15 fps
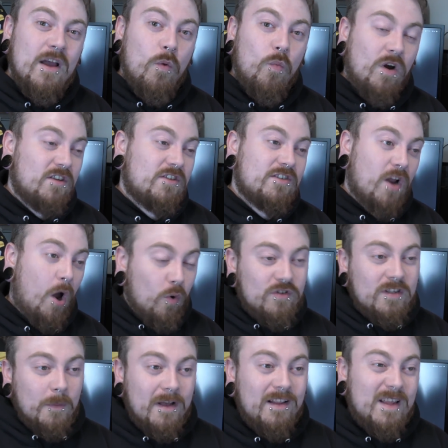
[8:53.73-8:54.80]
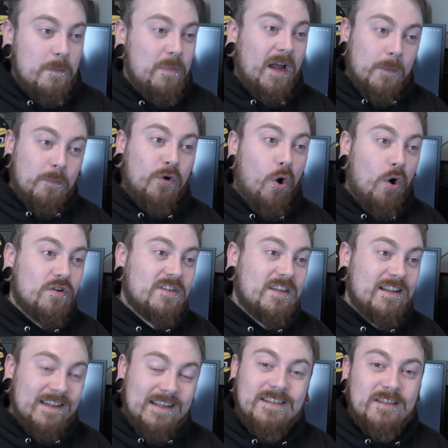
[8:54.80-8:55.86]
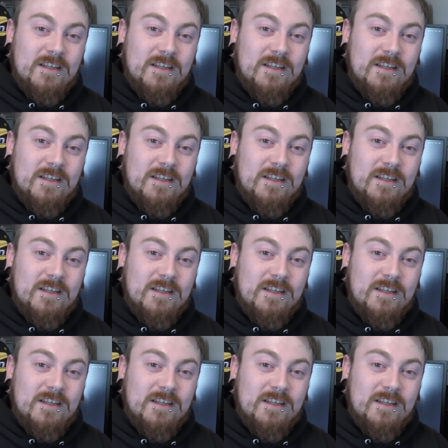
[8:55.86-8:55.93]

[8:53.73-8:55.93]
which ultimately by proxy leads